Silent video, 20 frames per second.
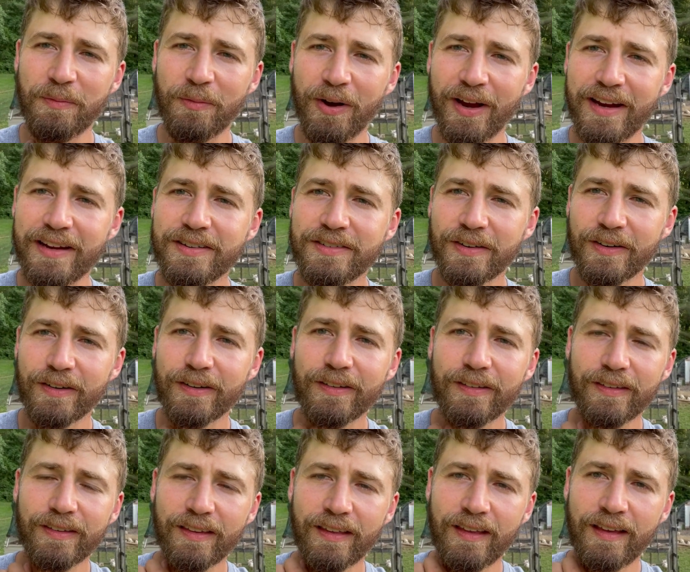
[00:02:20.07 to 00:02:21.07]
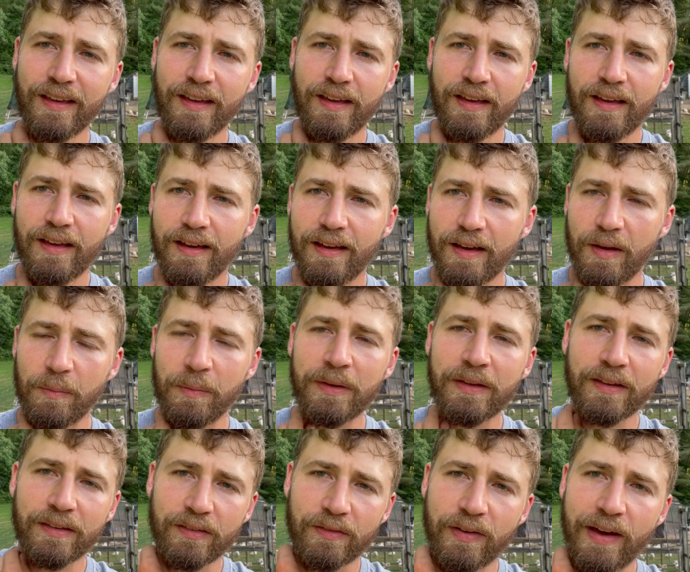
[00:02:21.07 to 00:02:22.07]
Rangers
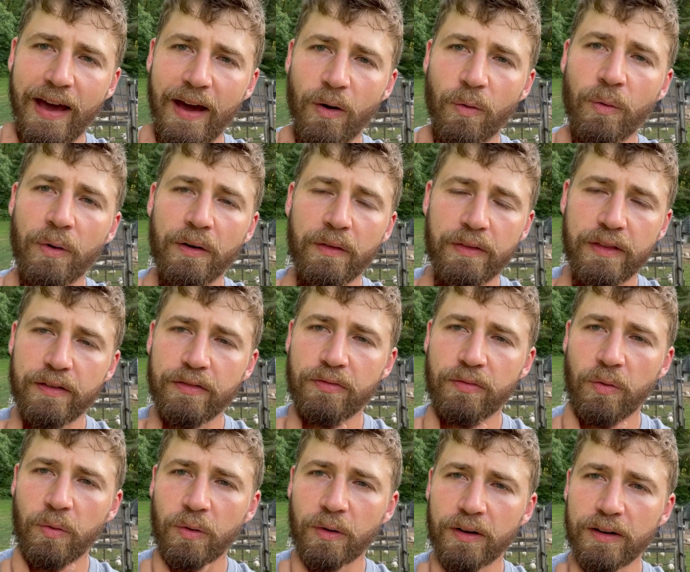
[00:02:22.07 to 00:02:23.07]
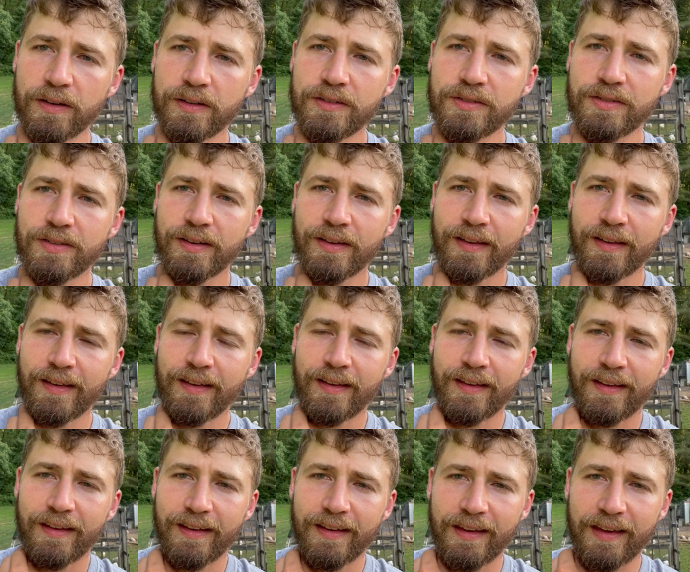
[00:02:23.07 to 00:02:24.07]
because of how well they forage,
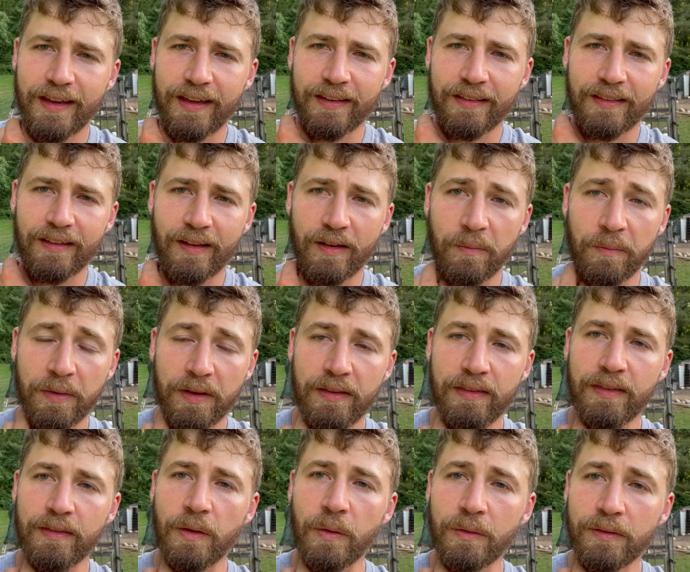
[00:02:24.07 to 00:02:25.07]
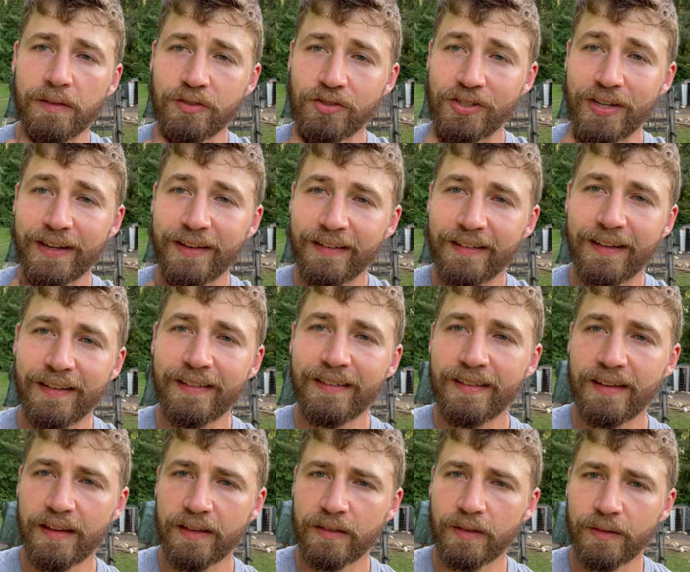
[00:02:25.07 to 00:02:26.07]
and then those chicken
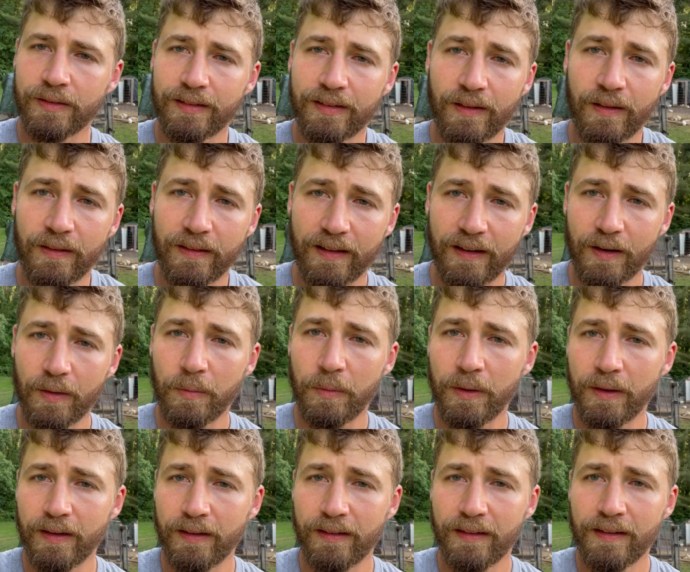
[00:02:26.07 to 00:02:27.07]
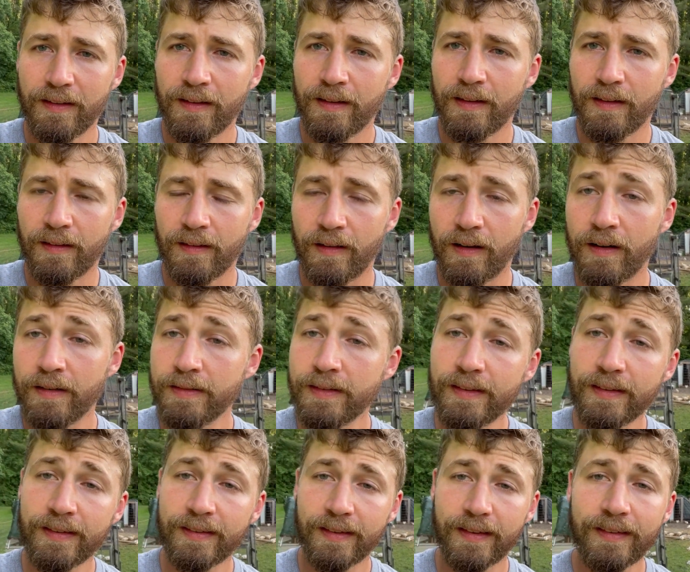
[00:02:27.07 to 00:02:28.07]
instincts are still there. But on
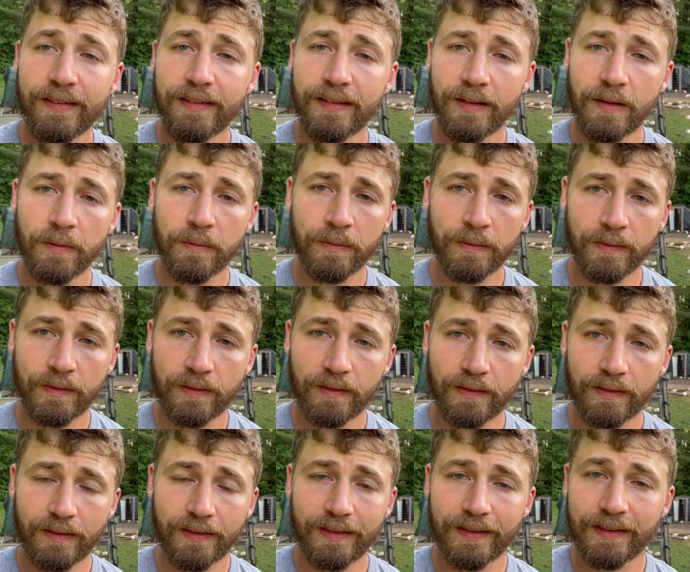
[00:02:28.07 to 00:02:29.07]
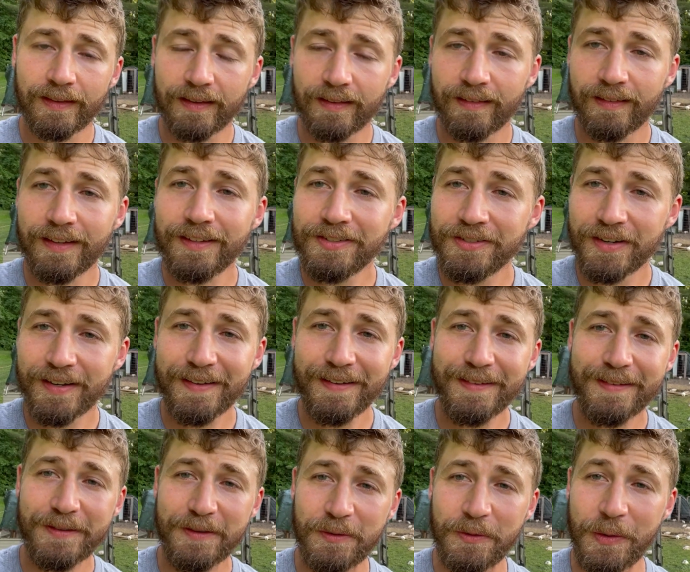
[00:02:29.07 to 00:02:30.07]
this system, these
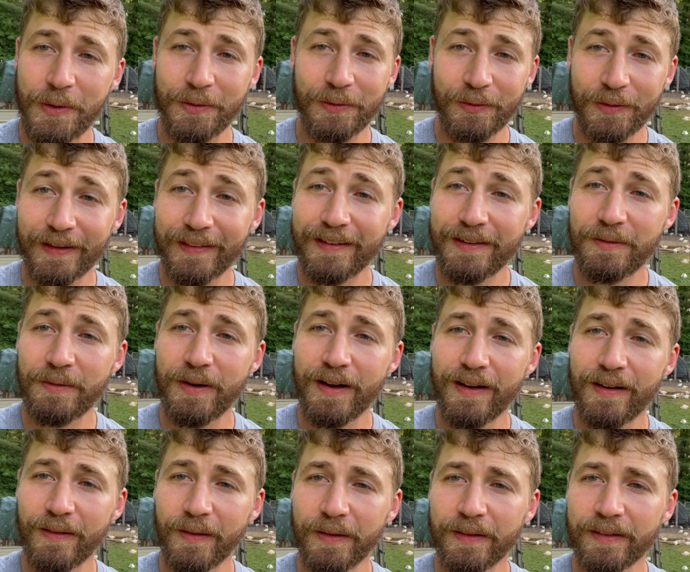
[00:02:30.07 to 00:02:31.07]
chickens are doing really well.